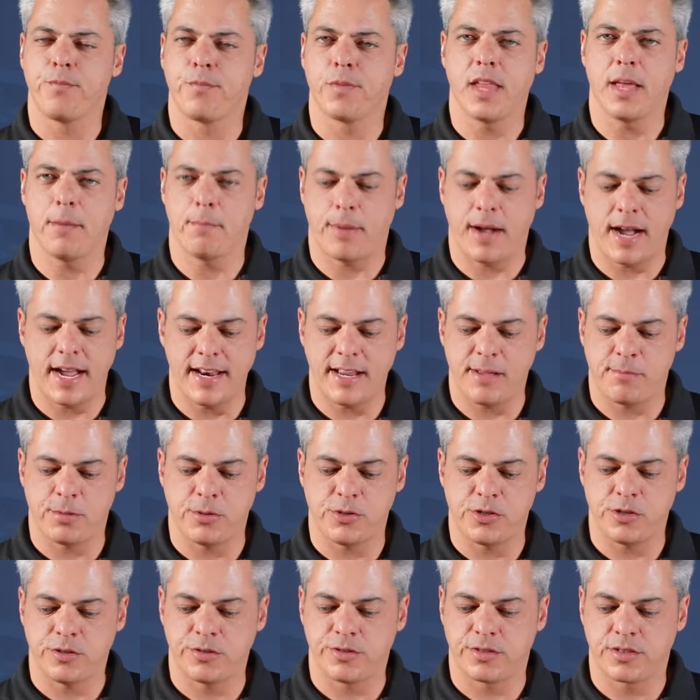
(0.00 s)
The pineapple
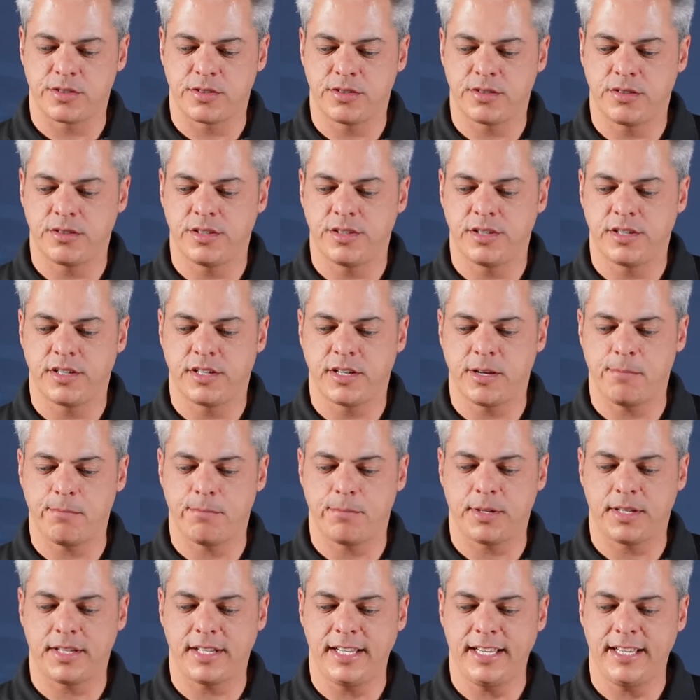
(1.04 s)
juice
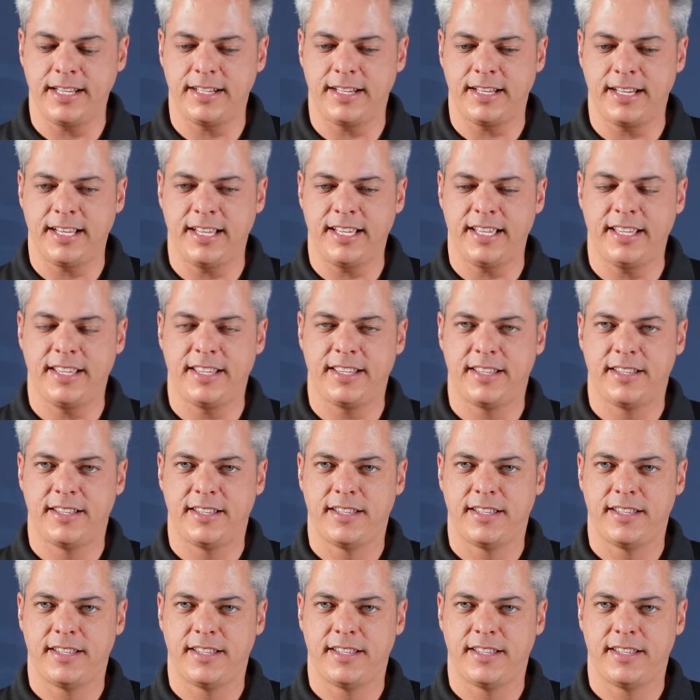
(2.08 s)
completely